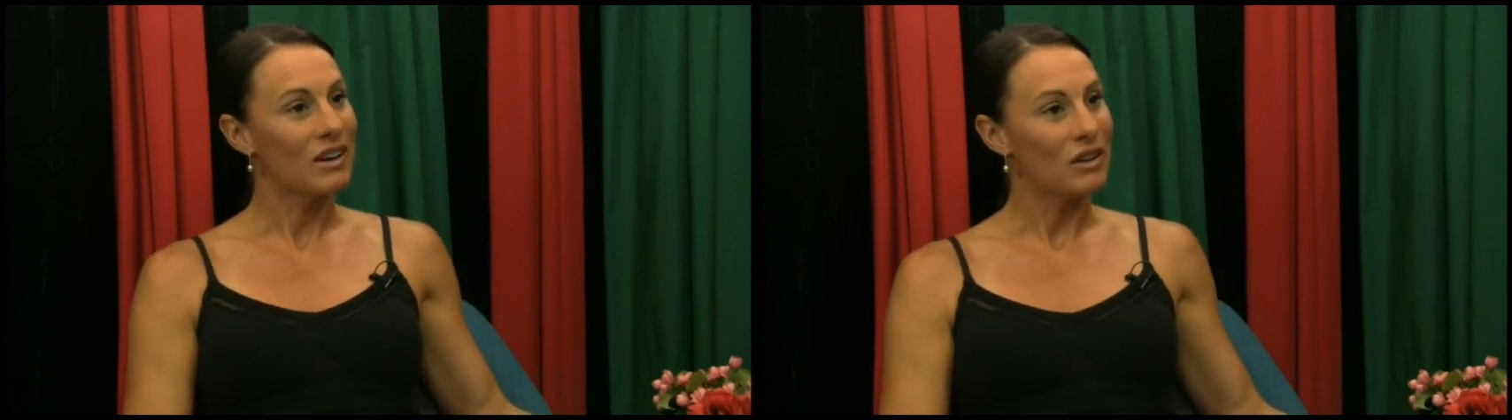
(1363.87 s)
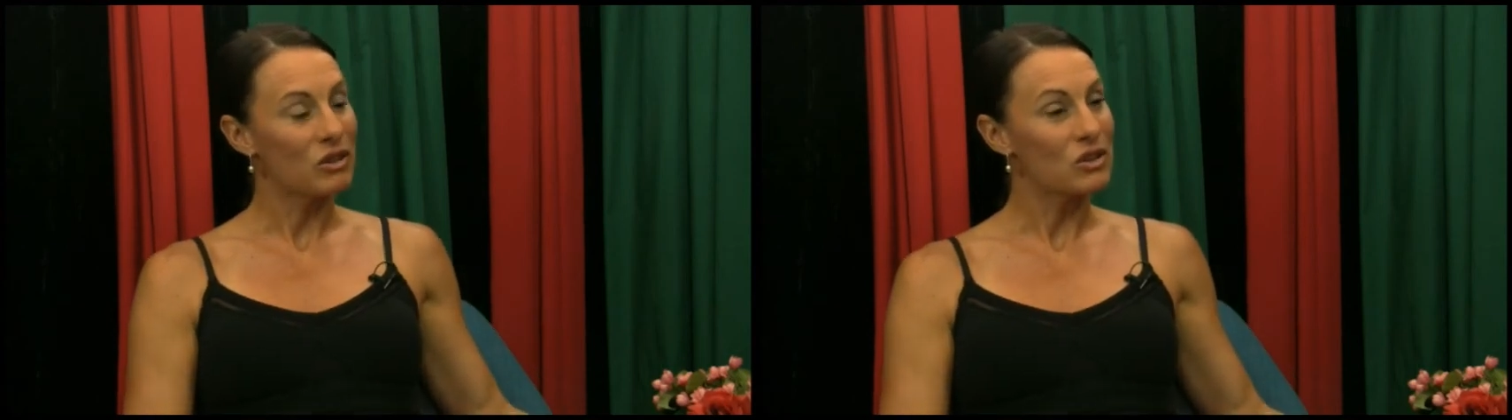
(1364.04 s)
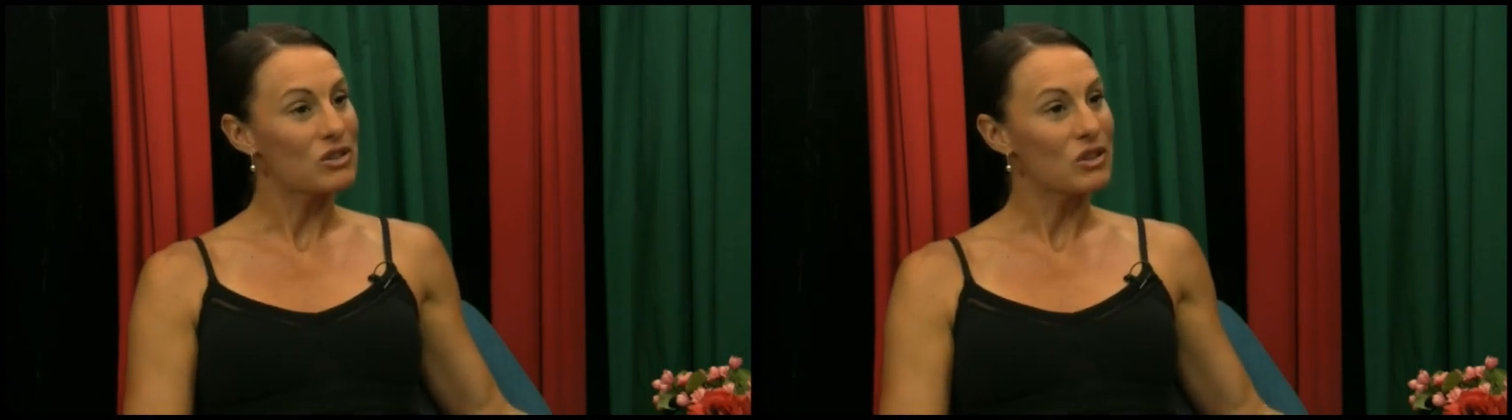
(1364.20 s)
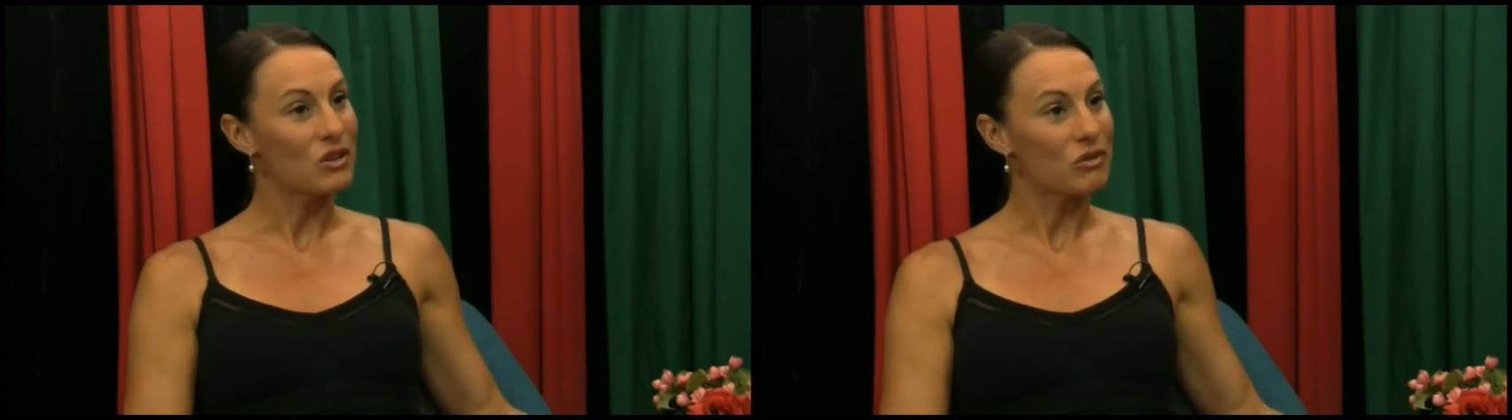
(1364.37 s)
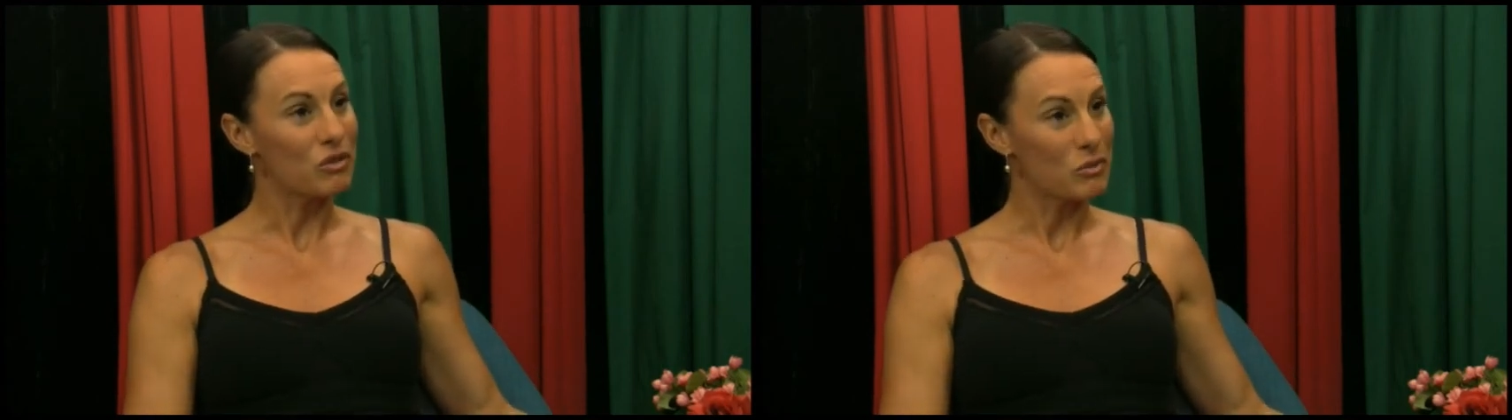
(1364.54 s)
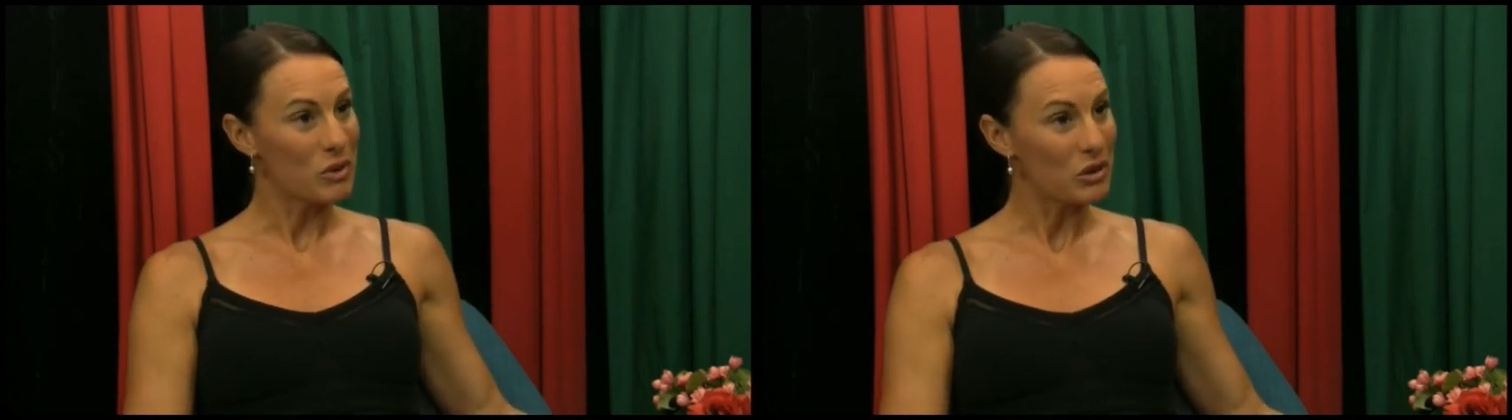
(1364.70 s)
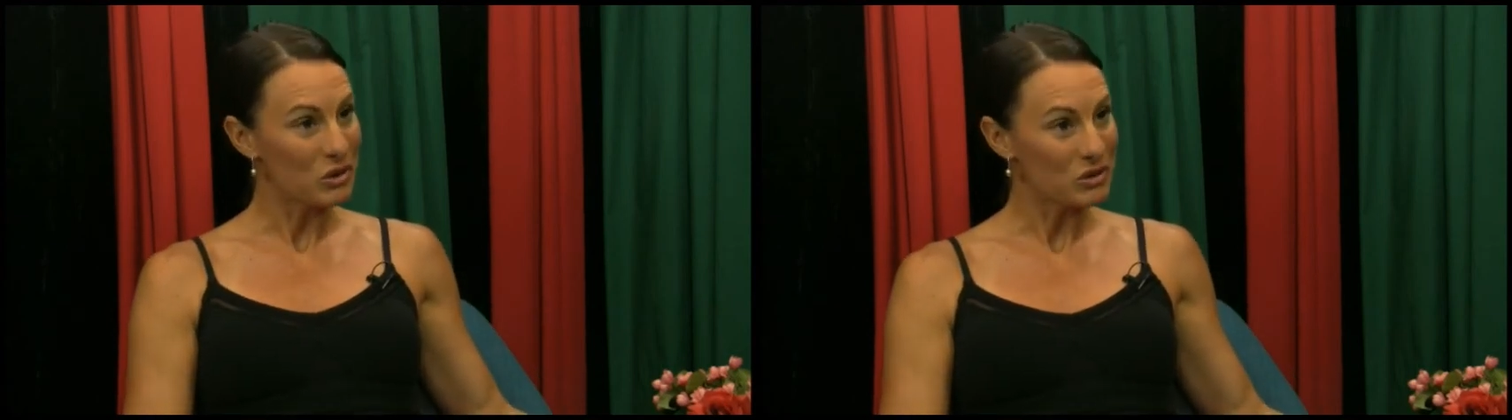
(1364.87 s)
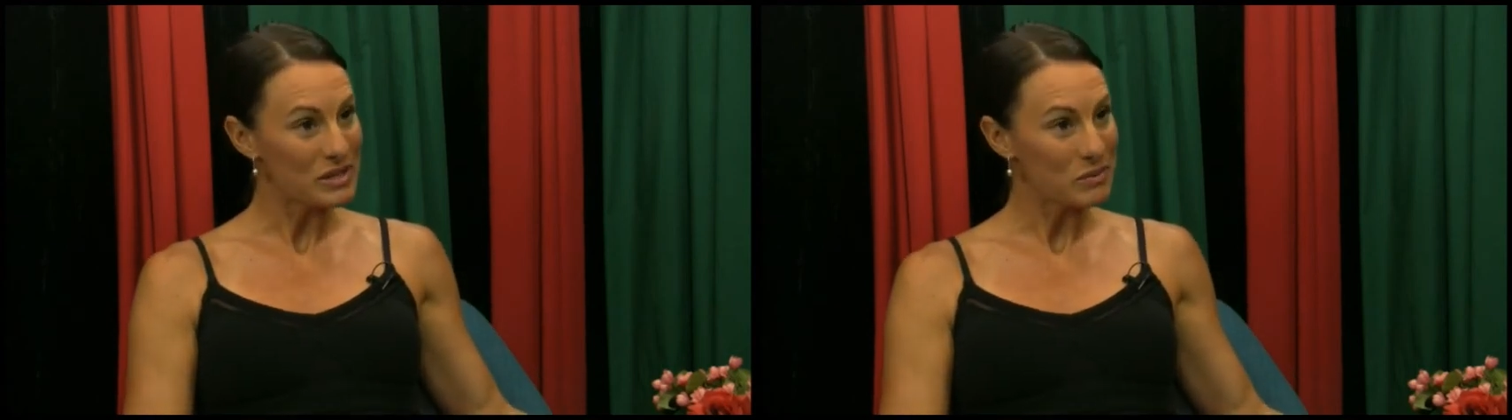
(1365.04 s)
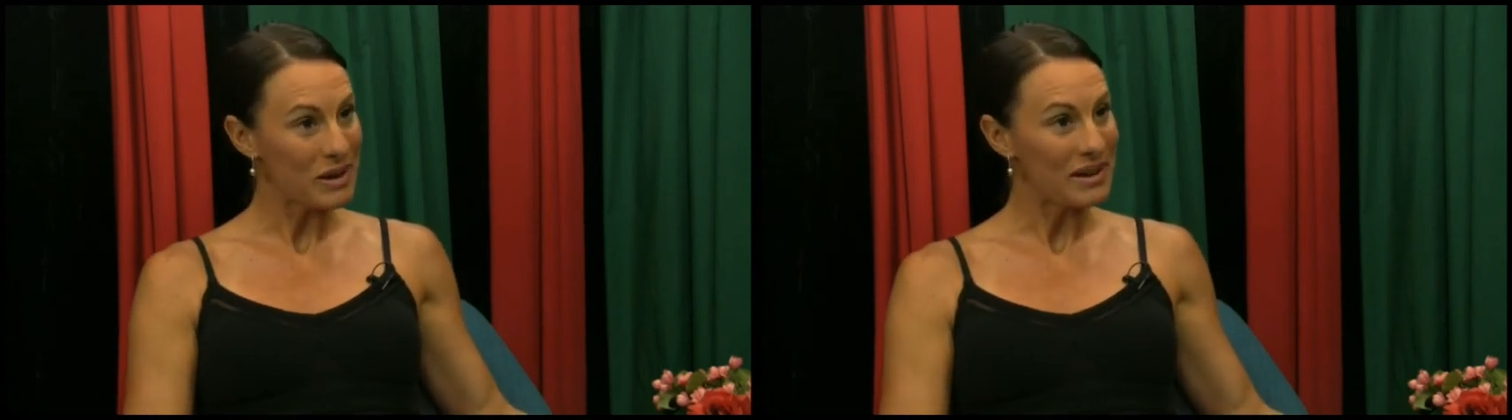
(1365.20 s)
I've learned a lot from her as